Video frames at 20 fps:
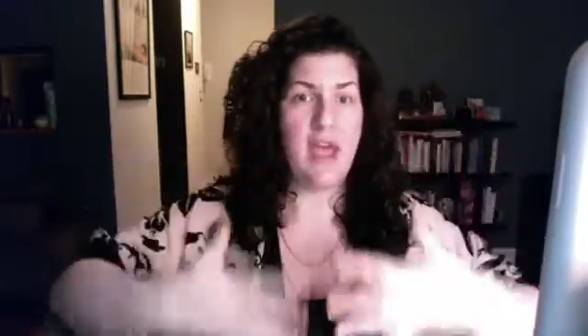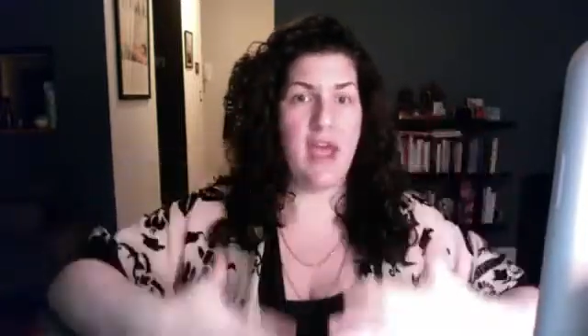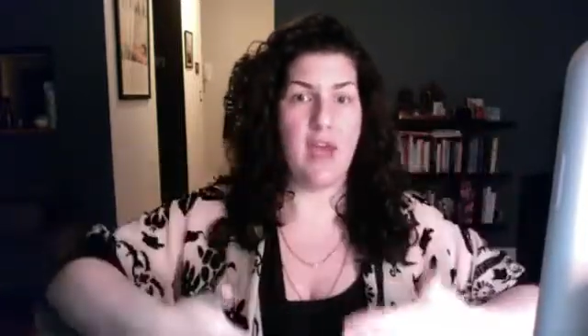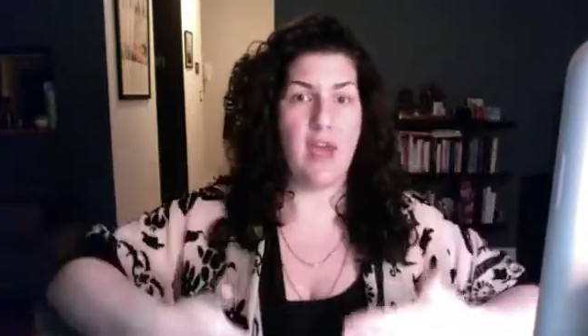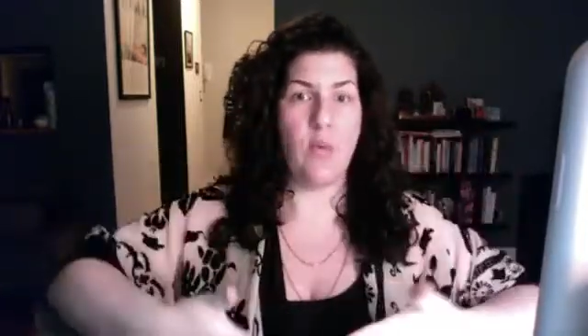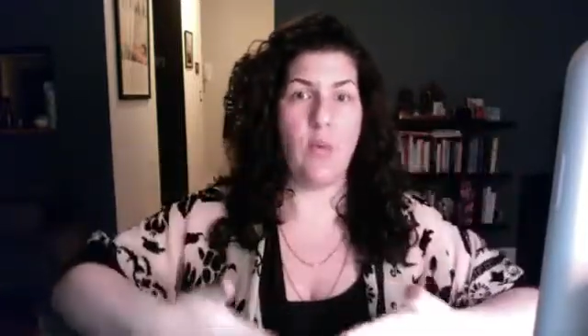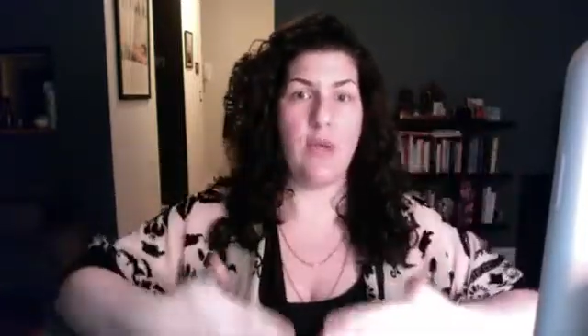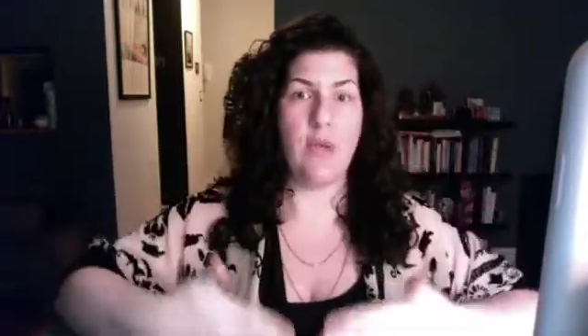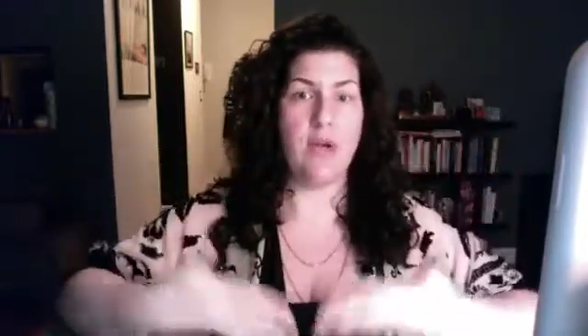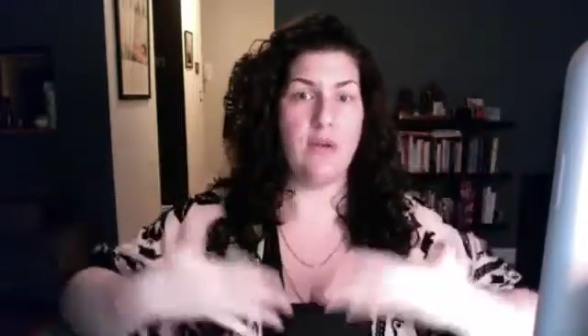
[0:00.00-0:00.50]

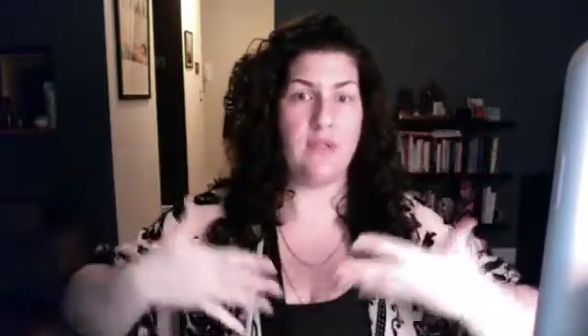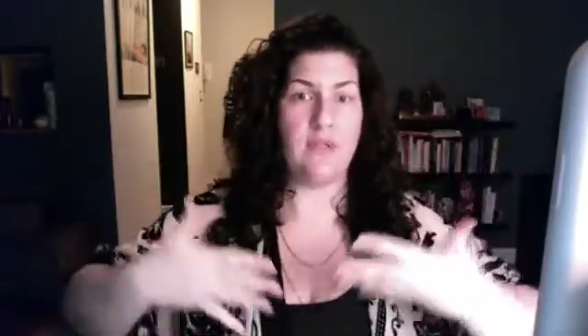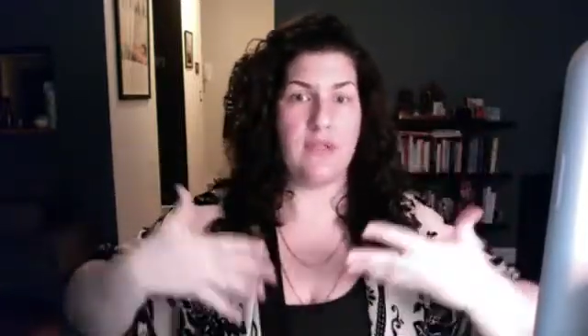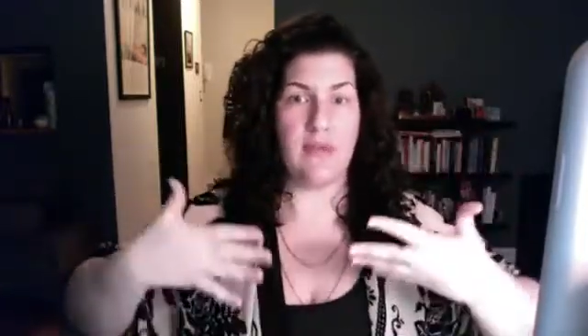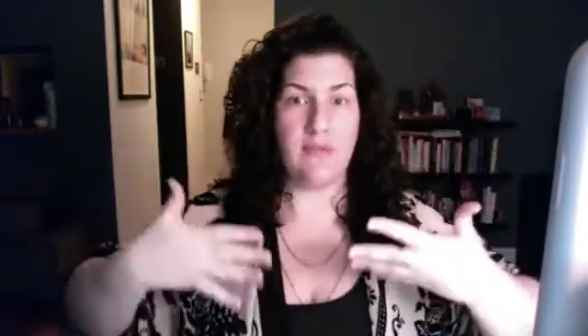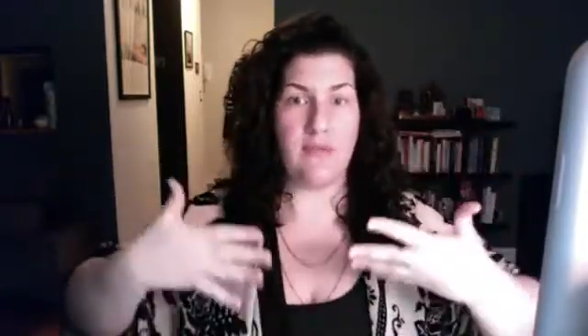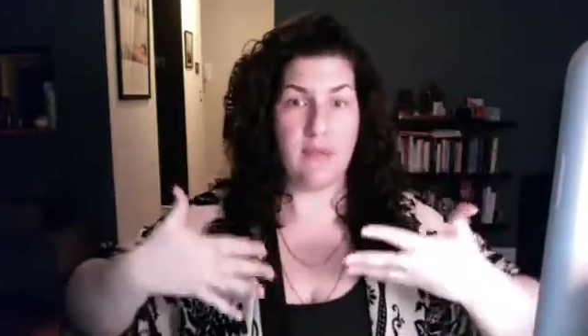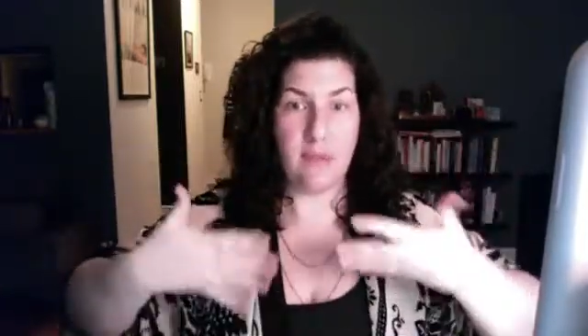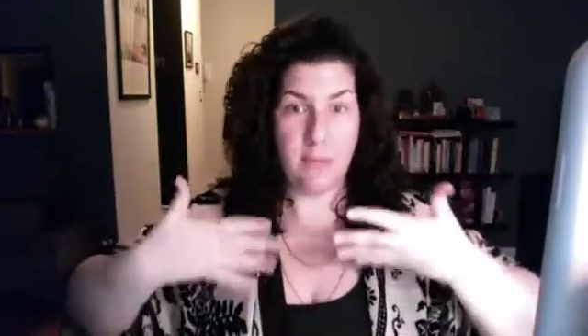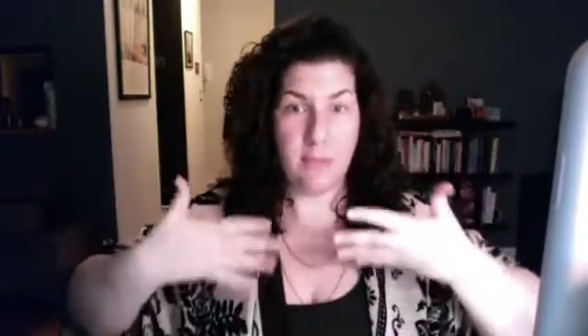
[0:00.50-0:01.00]
And we are
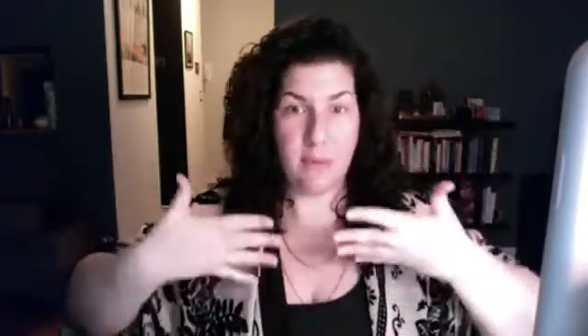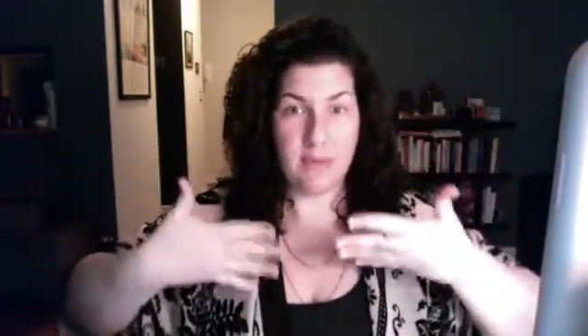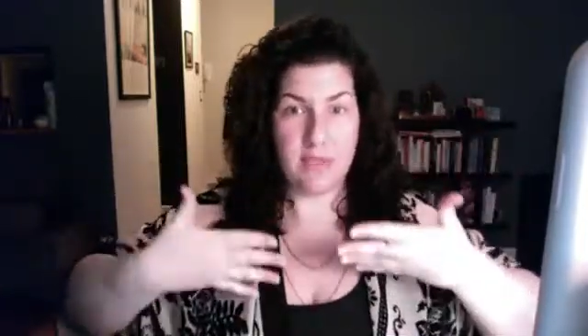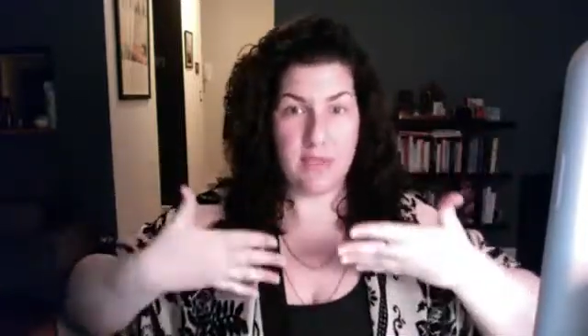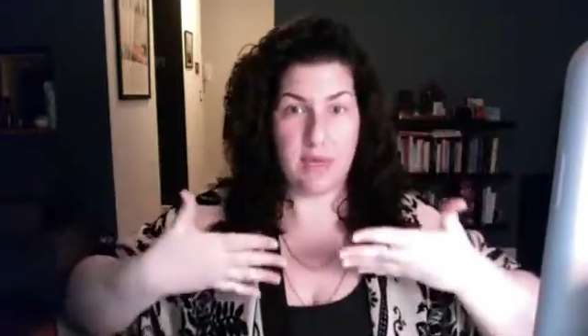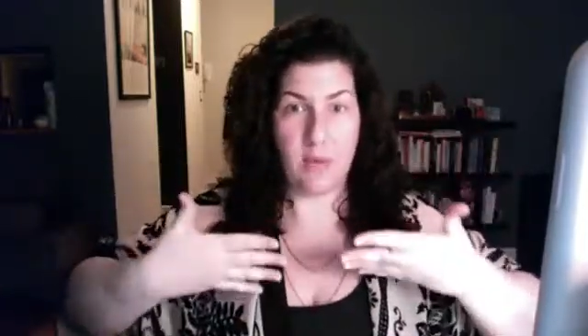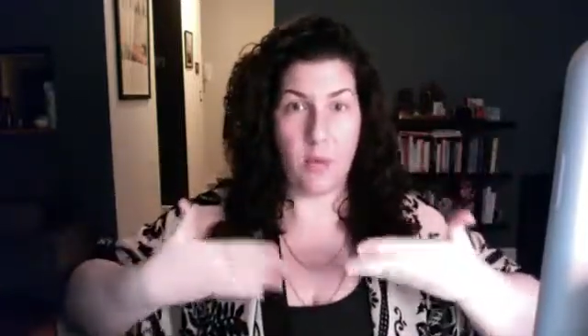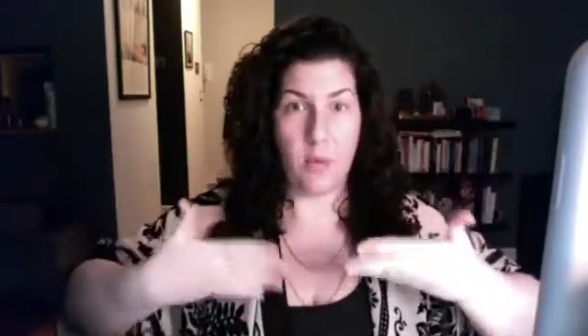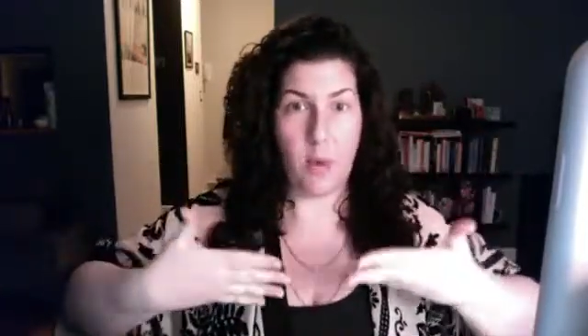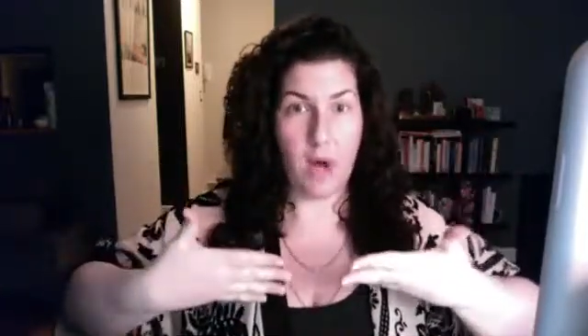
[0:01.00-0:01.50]

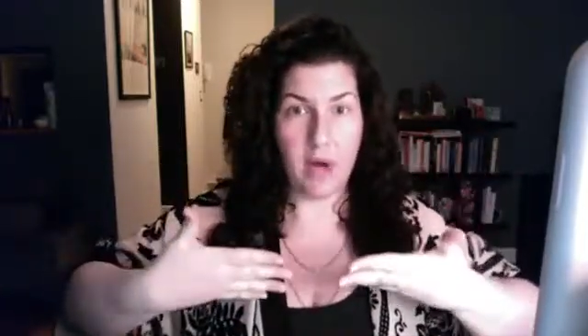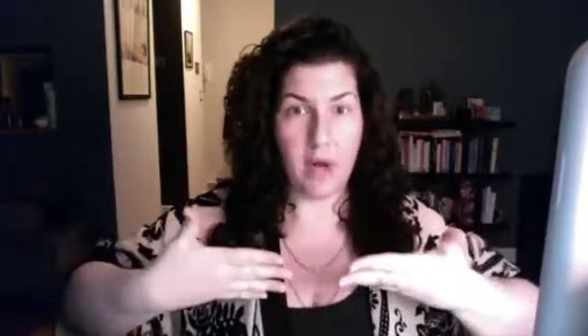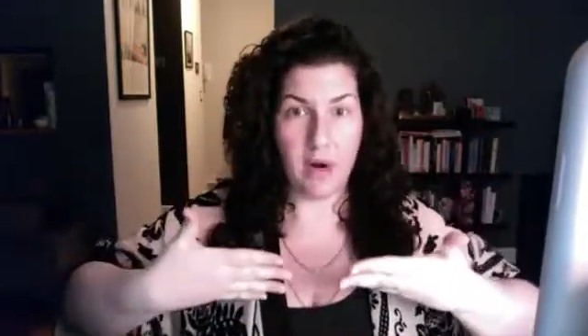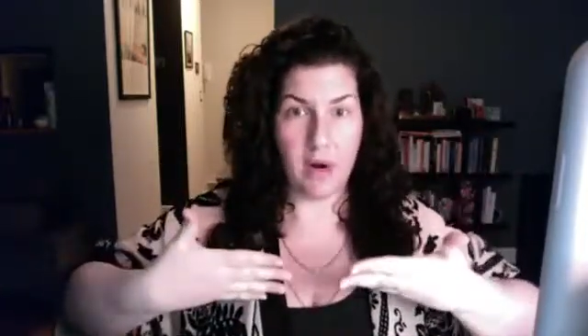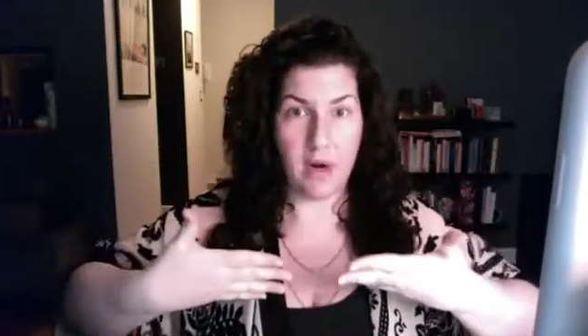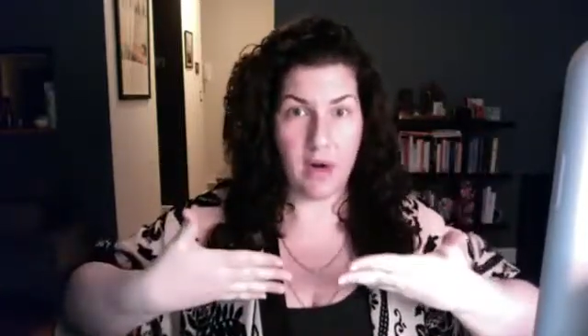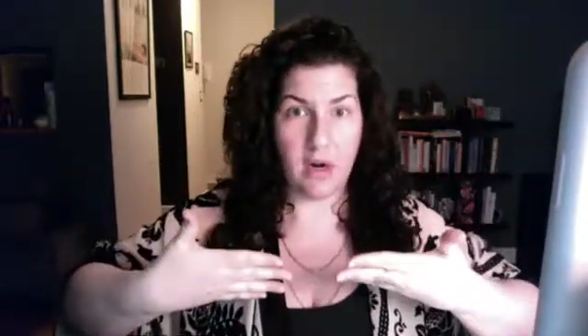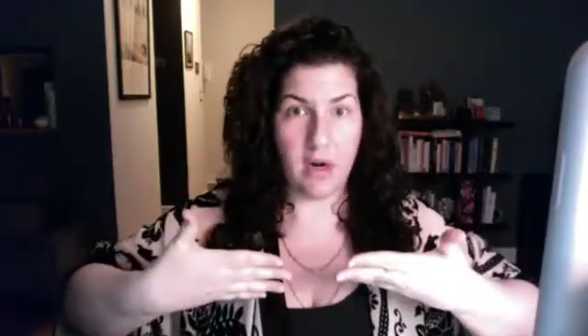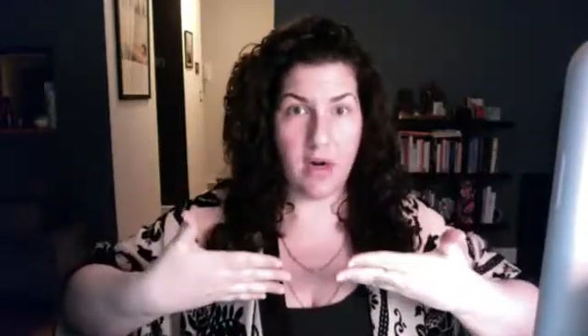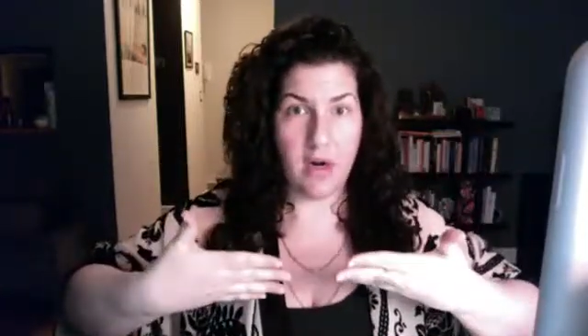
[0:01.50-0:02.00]
70% water